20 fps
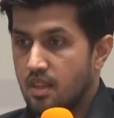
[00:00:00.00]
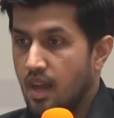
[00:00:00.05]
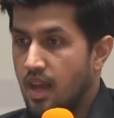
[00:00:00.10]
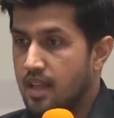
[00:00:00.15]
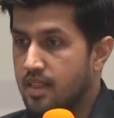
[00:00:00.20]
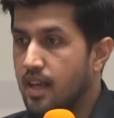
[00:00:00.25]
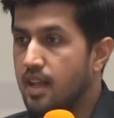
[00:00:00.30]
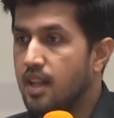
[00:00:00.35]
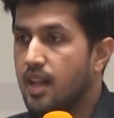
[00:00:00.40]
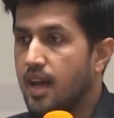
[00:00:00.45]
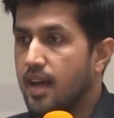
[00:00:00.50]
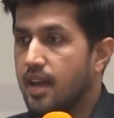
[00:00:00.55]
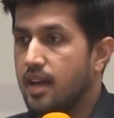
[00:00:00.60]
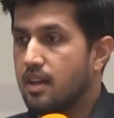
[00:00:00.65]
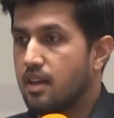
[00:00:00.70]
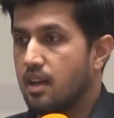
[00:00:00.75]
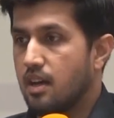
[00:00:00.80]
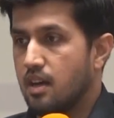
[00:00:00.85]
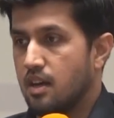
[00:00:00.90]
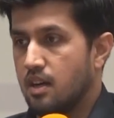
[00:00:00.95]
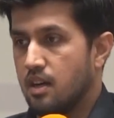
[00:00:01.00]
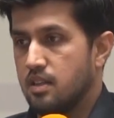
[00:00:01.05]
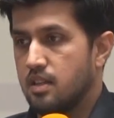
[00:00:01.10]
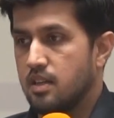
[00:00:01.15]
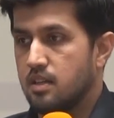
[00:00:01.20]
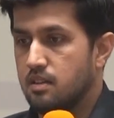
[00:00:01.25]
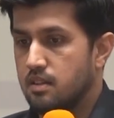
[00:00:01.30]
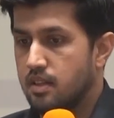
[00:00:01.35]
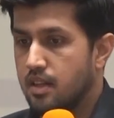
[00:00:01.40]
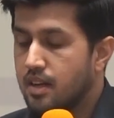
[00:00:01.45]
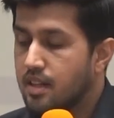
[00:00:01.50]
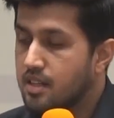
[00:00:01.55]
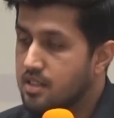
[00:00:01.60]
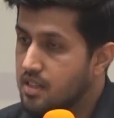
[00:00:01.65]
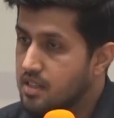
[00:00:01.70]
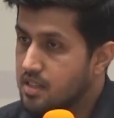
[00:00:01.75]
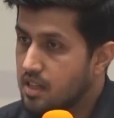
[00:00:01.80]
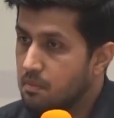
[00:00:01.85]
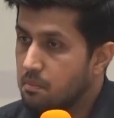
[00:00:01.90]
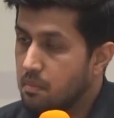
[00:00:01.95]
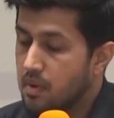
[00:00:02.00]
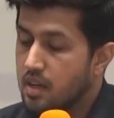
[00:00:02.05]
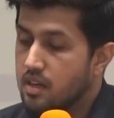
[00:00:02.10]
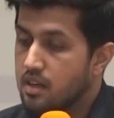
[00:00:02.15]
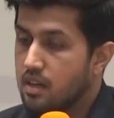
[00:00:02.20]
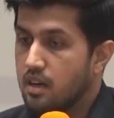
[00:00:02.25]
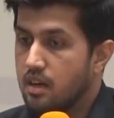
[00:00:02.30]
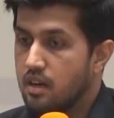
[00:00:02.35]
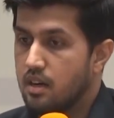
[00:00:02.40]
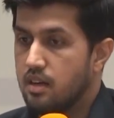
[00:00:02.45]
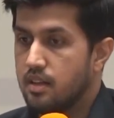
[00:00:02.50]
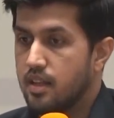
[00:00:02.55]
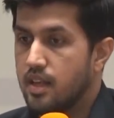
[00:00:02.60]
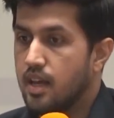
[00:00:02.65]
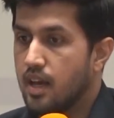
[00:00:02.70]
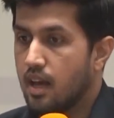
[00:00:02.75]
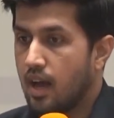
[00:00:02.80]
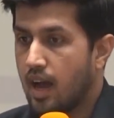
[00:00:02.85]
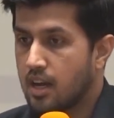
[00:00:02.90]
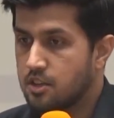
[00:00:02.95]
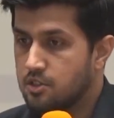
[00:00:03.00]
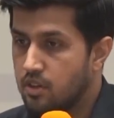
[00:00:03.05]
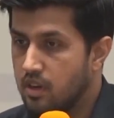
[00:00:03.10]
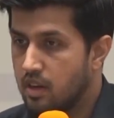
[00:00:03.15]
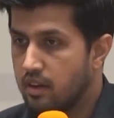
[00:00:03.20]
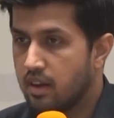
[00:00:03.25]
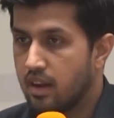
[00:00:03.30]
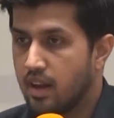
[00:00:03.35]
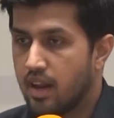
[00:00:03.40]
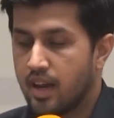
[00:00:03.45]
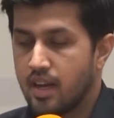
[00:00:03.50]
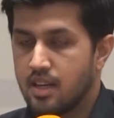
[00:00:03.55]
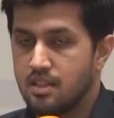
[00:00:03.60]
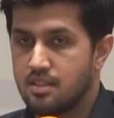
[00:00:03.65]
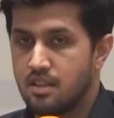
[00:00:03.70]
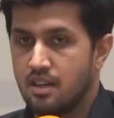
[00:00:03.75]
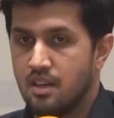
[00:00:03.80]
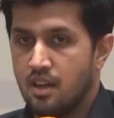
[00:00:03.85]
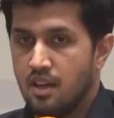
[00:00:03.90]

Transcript: And then like the decision maker, they actually realized